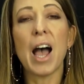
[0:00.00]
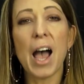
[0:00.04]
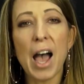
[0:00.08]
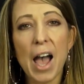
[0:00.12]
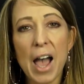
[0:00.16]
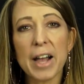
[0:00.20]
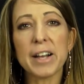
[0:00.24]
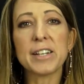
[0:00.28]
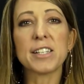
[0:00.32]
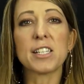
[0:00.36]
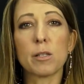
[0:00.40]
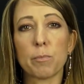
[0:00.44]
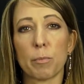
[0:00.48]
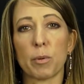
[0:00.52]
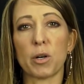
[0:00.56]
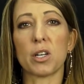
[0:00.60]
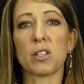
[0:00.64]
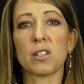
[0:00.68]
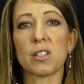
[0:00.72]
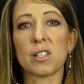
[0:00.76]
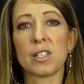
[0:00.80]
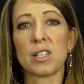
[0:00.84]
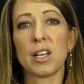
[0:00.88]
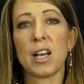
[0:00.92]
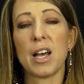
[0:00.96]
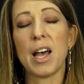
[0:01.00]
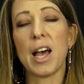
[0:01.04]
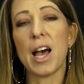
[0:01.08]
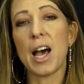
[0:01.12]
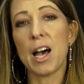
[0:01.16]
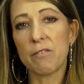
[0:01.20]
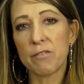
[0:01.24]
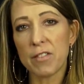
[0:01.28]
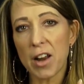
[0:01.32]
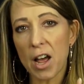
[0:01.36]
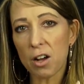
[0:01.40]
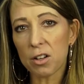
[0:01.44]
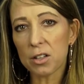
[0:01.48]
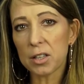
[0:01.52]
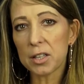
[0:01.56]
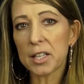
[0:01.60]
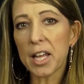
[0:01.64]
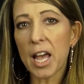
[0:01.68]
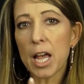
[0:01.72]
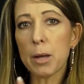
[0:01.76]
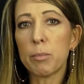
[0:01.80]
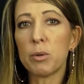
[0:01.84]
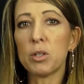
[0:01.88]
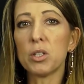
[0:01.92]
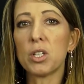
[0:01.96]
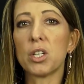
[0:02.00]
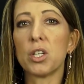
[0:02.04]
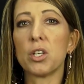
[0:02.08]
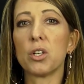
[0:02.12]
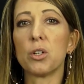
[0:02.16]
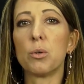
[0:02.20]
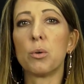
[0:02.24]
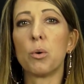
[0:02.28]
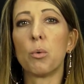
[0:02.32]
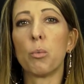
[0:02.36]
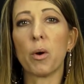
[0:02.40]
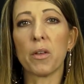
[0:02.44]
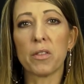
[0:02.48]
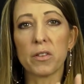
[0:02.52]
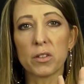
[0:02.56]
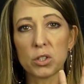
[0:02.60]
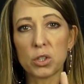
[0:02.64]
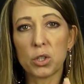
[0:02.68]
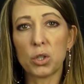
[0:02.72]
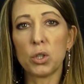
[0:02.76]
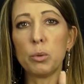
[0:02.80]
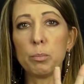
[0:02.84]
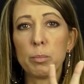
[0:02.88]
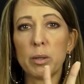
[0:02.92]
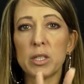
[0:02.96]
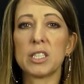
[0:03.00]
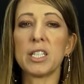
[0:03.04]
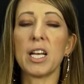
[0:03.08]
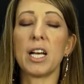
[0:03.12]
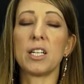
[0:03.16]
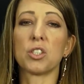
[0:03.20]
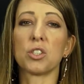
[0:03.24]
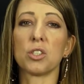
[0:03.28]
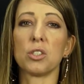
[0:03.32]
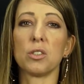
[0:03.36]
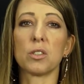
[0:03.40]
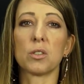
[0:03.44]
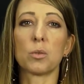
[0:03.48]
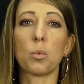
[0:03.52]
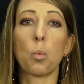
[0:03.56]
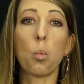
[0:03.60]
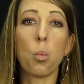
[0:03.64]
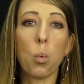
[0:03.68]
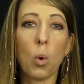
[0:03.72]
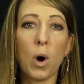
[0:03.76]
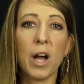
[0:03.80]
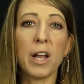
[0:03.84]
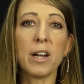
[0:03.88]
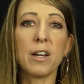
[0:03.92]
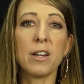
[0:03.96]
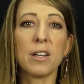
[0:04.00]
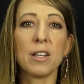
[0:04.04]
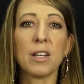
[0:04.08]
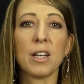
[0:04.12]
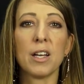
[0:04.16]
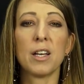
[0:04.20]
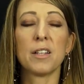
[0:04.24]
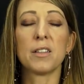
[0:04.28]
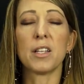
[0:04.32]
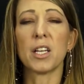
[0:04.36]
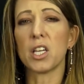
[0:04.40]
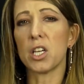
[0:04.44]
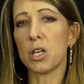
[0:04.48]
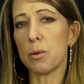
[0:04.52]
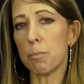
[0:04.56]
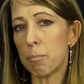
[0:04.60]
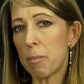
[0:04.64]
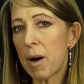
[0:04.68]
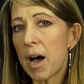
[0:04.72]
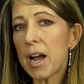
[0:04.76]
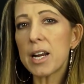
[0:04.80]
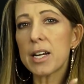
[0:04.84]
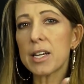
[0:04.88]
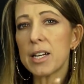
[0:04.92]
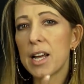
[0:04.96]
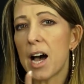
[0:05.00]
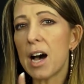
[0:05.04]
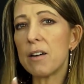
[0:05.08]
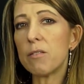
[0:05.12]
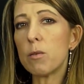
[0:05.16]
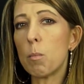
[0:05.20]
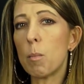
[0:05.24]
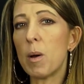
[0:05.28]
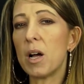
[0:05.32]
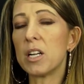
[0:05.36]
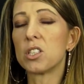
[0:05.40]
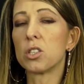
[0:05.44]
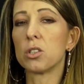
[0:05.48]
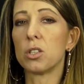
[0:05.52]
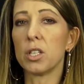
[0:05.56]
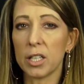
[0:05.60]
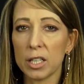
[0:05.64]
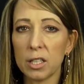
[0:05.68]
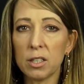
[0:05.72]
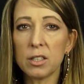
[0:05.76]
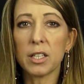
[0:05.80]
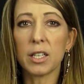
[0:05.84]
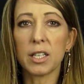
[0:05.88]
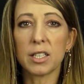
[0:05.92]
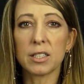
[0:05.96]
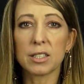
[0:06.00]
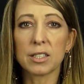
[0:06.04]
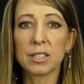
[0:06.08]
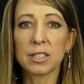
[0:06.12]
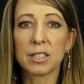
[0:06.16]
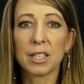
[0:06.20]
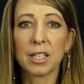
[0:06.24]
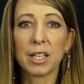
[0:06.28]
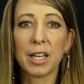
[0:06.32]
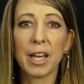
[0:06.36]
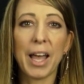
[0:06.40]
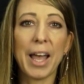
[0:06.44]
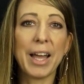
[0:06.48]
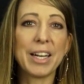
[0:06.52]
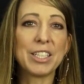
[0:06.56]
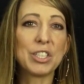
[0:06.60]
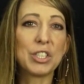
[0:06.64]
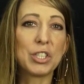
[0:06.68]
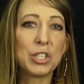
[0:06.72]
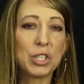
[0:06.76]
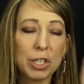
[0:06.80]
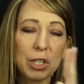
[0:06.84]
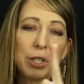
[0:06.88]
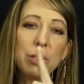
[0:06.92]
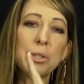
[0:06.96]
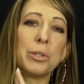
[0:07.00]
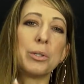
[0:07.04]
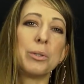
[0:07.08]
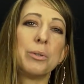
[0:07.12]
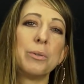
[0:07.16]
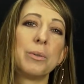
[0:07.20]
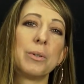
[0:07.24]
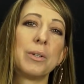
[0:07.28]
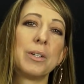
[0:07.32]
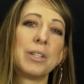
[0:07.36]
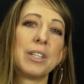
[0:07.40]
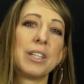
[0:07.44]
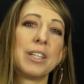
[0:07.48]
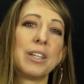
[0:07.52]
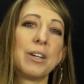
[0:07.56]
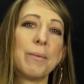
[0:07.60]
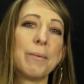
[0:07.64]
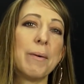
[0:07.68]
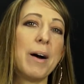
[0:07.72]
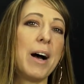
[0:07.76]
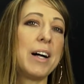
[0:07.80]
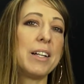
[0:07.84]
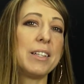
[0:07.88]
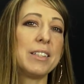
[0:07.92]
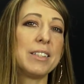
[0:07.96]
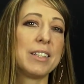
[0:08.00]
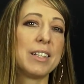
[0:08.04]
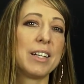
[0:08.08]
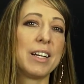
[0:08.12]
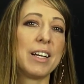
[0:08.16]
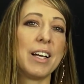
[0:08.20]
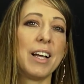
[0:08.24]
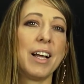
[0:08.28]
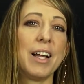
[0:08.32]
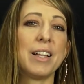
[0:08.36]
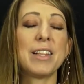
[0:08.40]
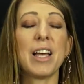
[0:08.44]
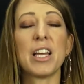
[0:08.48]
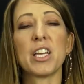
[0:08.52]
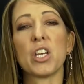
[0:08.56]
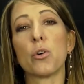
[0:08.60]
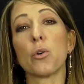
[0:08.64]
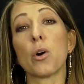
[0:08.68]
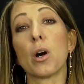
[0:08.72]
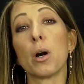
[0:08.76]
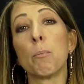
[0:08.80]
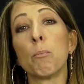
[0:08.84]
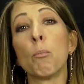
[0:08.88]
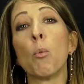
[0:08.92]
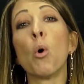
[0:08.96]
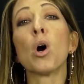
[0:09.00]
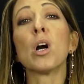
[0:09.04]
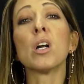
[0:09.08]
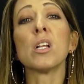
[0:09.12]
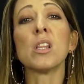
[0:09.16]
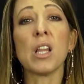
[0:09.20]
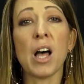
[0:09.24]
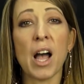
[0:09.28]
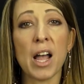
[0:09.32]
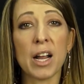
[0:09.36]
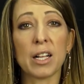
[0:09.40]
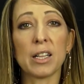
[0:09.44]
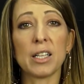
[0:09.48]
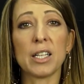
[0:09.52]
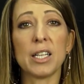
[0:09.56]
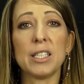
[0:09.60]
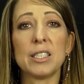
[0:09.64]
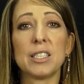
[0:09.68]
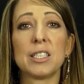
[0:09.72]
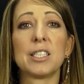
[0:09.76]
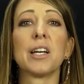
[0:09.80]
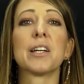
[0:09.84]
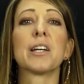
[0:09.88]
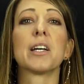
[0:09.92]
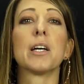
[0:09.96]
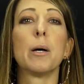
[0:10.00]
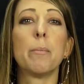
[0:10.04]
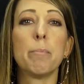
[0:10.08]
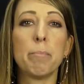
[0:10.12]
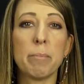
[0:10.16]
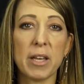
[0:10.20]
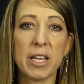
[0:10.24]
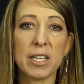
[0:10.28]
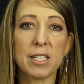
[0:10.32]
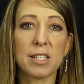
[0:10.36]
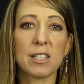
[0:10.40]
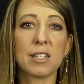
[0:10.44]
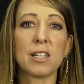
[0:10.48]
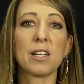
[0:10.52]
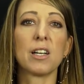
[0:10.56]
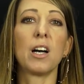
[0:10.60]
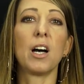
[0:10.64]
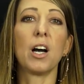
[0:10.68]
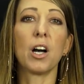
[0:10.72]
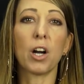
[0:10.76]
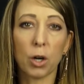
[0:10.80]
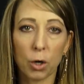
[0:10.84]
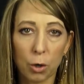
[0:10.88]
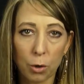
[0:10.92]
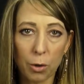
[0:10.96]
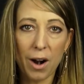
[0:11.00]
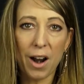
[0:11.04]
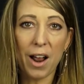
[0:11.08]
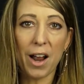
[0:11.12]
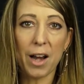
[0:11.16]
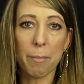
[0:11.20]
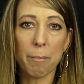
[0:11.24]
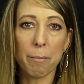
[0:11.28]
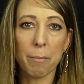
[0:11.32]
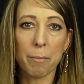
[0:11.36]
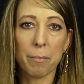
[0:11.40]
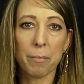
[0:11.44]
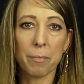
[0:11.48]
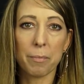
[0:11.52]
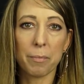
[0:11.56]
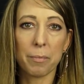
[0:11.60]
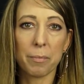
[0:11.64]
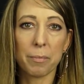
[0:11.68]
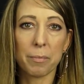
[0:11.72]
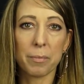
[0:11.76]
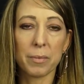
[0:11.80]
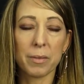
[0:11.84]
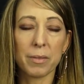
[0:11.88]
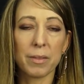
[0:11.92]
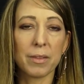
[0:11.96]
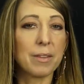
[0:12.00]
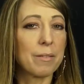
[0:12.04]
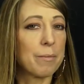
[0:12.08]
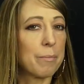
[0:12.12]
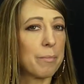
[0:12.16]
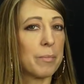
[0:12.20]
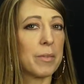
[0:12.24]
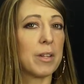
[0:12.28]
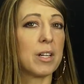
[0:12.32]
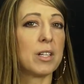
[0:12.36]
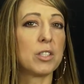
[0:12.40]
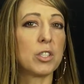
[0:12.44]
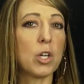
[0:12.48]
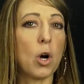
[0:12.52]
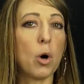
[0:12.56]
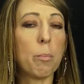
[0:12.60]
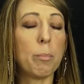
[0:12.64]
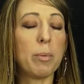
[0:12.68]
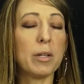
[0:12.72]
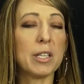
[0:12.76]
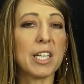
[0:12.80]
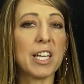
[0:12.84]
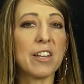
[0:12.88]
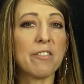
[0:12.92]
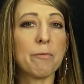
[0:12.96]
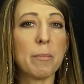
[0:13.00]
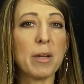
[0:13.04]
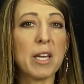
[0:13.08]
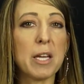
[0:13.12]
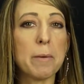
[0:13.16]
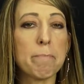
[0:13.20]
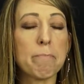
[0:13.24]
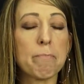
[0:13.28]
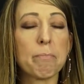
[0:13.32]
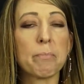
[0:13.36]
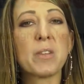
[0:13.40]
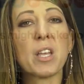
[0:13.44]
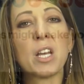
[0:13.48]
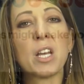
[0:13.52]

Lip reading: experts have now labeled you with two potentials. One, that you might have a mental illness, and two, well, that you are more likely to commit a crime. Don't believe me?